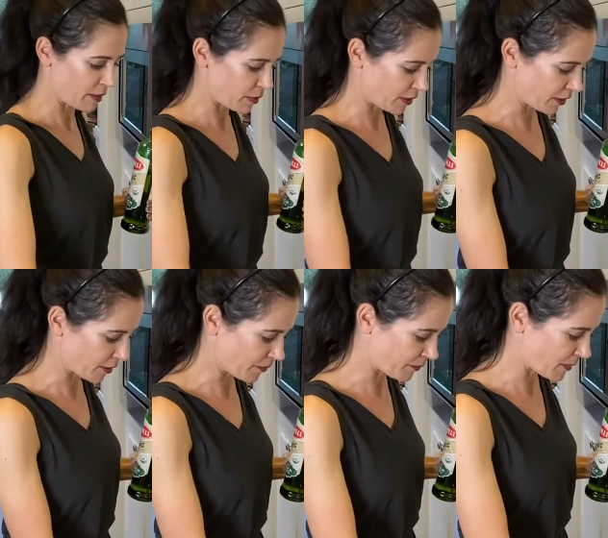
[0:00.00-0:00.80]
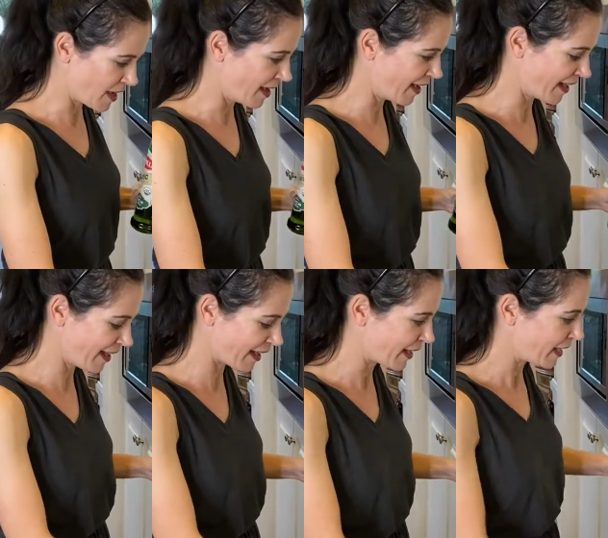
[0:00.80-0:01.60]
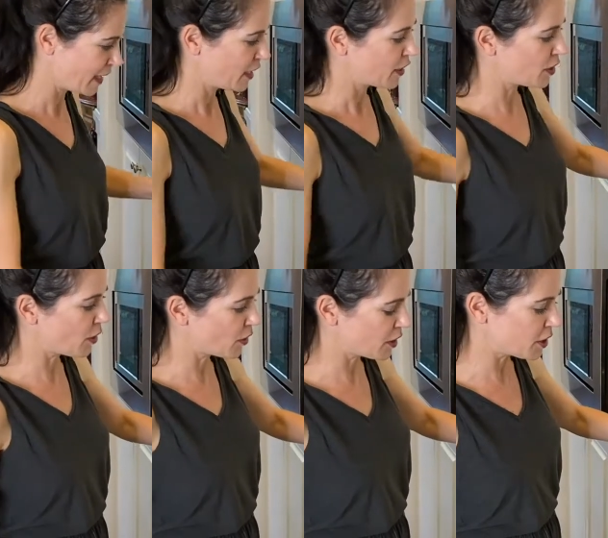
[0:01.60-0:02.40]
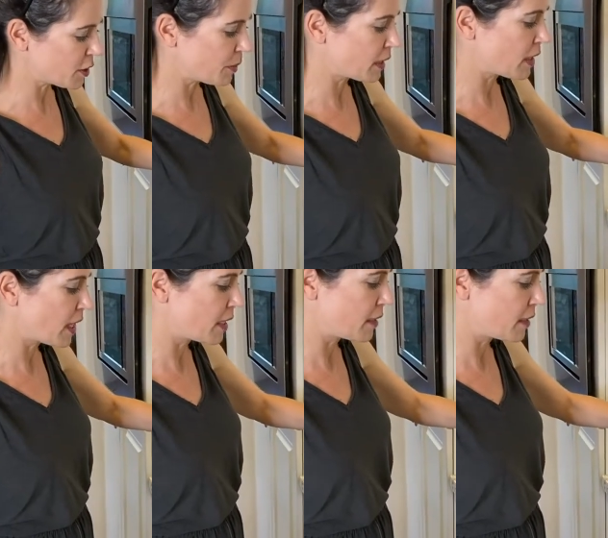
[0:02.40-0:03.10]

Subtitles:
burner. So you can just put it on